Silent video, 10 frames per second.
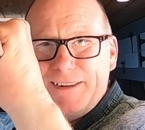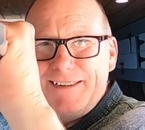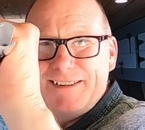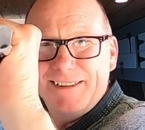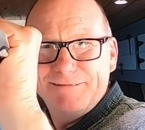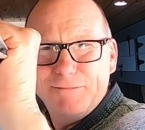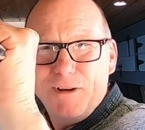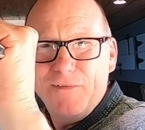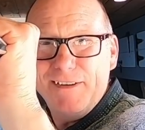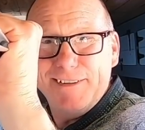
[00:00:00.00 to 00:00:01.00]
I needed it
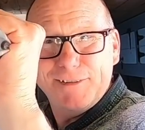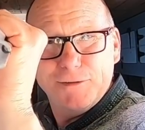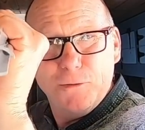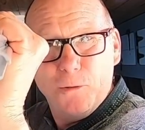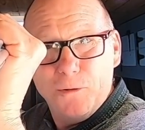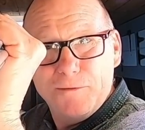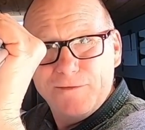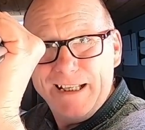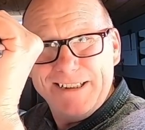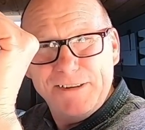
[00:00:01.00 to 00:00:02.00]
like this, or
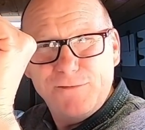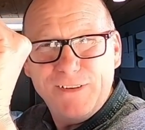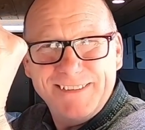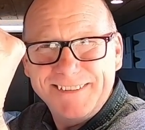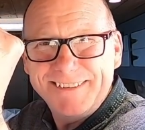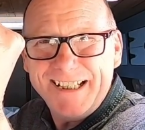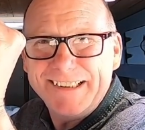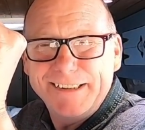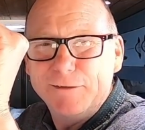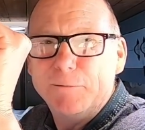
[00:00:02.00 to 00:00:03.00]
actually facing
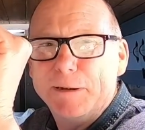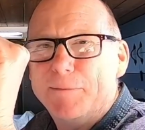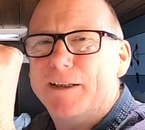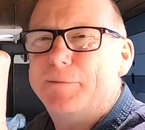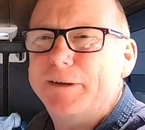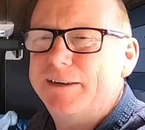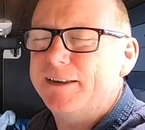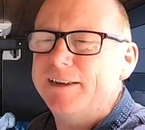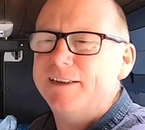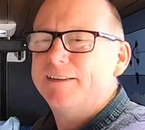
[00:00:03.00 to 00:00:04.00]
down a little bit maybe.
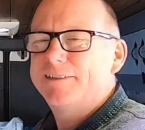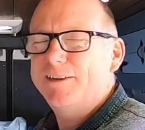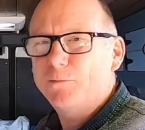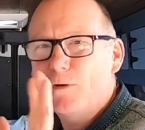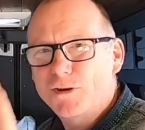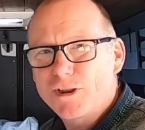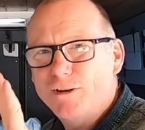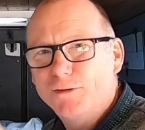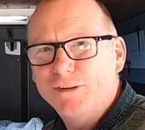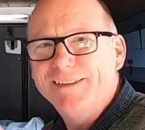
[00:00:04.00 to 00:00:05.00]
So that's why I
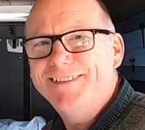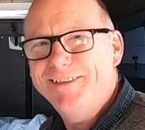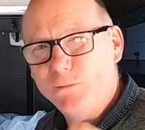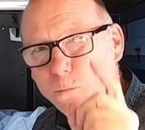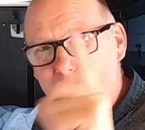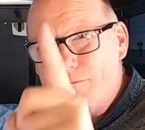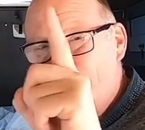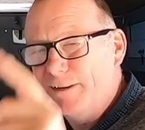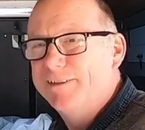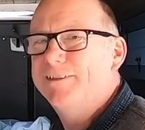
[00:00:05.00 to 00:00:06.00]
chose this. That's one
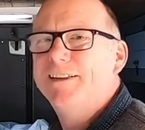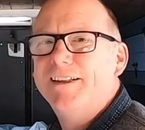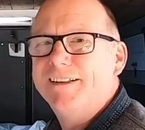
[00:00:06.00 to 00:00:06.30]
reason.